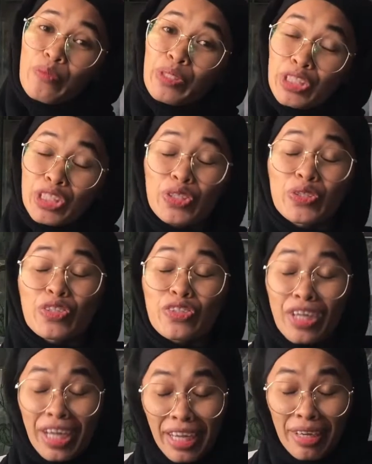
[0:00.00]
which is to
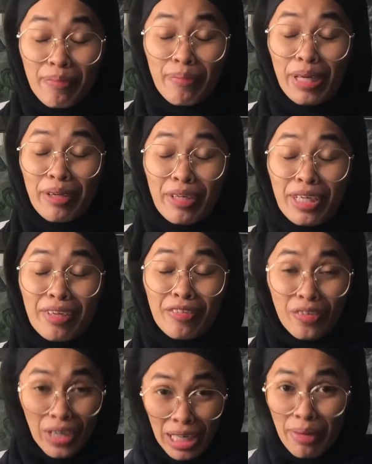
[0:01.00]
train my
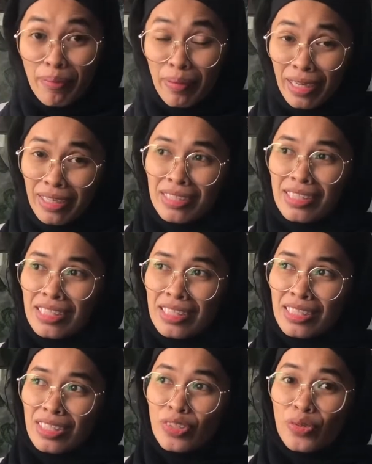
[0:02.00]
trailing
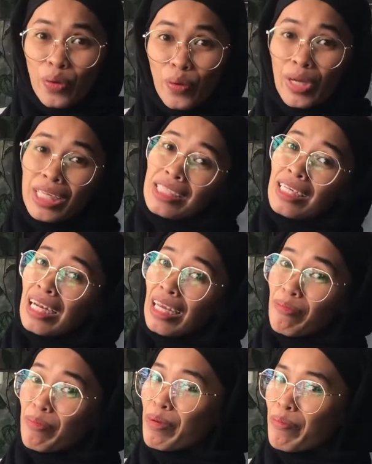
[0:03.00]
plants grow as a
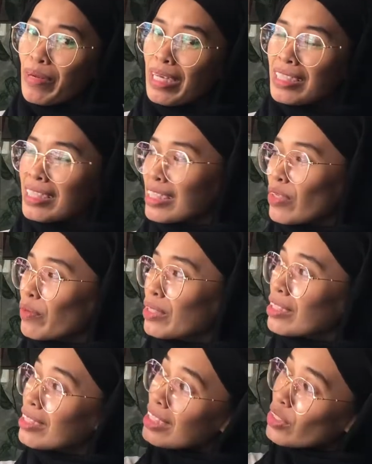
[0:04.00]
climbing plants, which
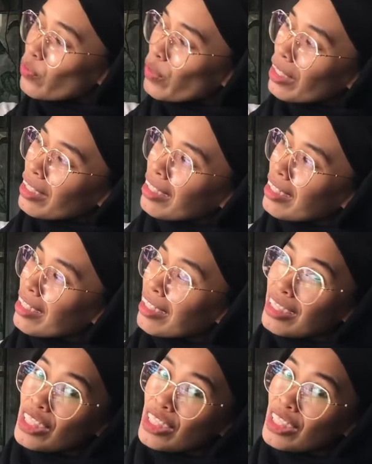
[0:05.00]
is this one.